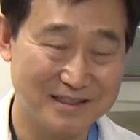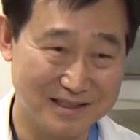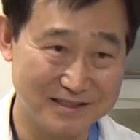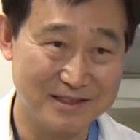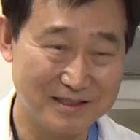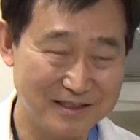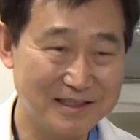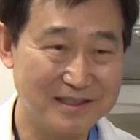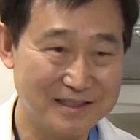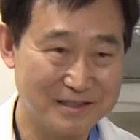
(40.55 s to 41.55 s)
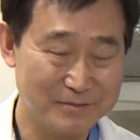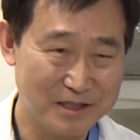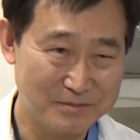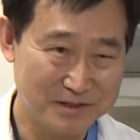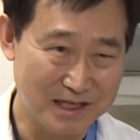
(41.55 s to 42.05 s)
like a jelly, and
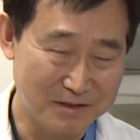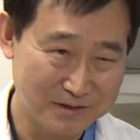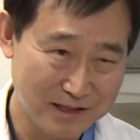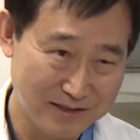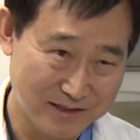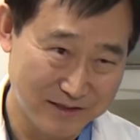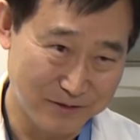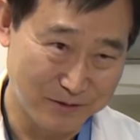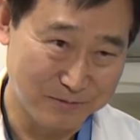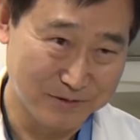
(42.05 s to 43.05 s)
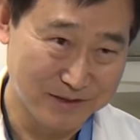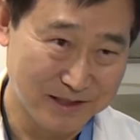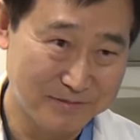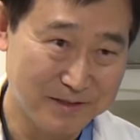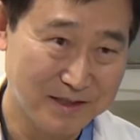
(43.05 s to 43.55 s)
sometimes the outside layer opens
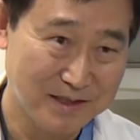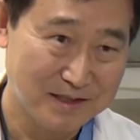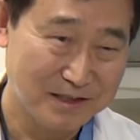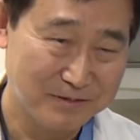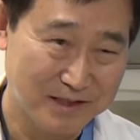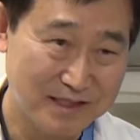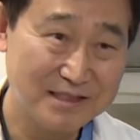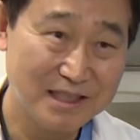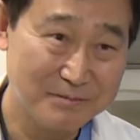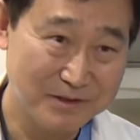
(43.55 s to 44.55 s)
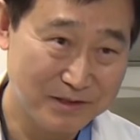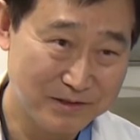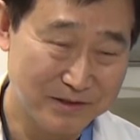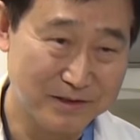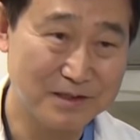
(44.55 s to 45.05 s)
up. Some of the inside
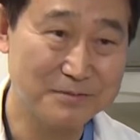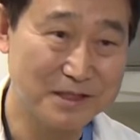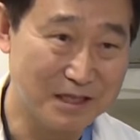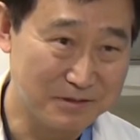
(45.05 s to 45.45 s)
material comes